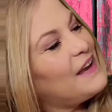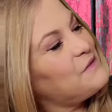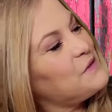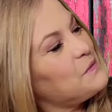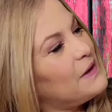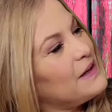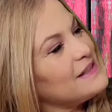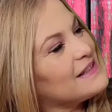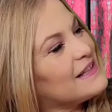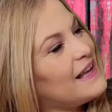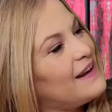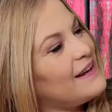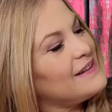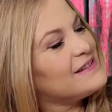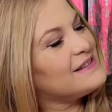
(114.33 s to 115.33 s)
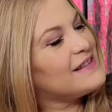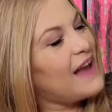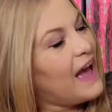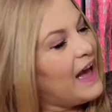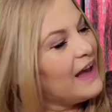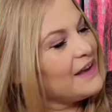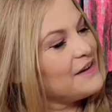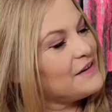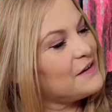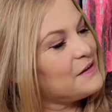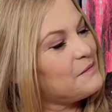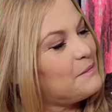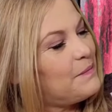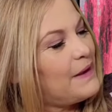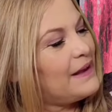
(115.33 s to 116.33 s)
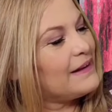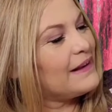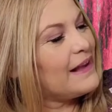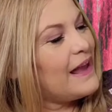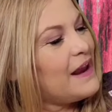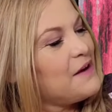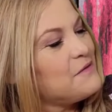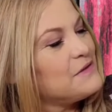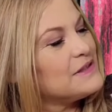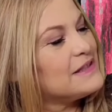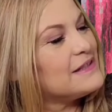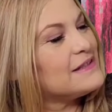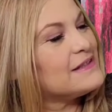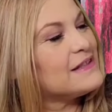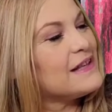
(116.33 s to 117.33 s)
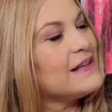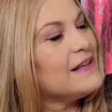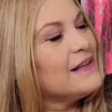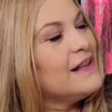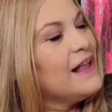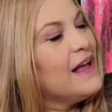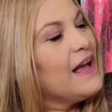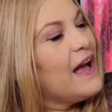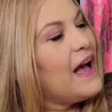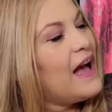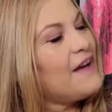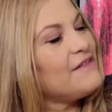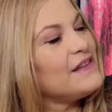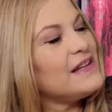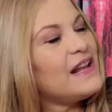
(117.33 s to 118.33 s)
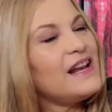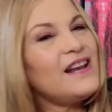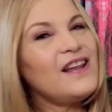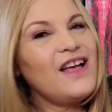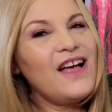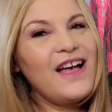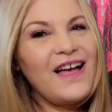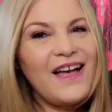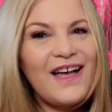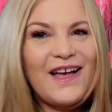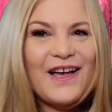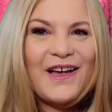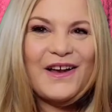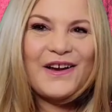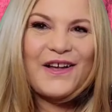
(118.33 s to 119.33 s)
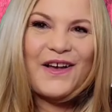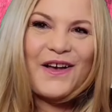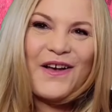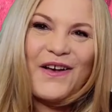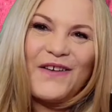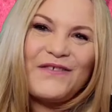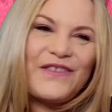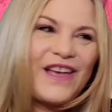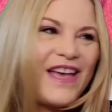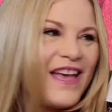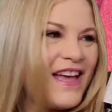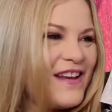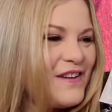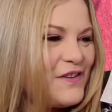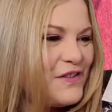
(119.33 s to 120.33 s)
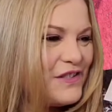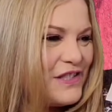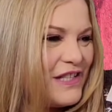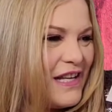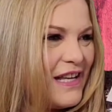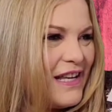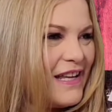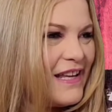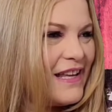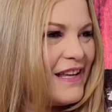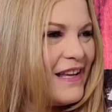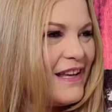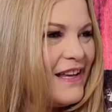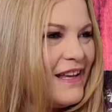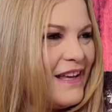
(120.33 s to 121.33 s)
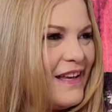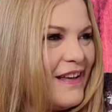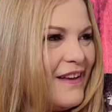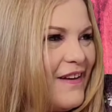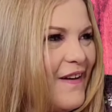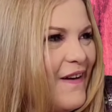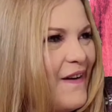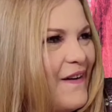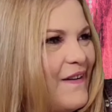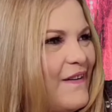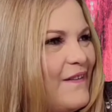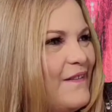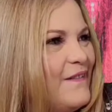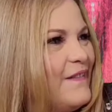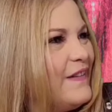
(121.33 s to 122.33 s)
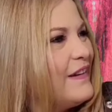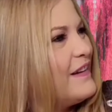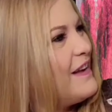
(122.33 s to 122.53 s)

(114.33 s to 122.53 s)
Everybody's getting tired, but Henry's still having a lot of energy. Oh,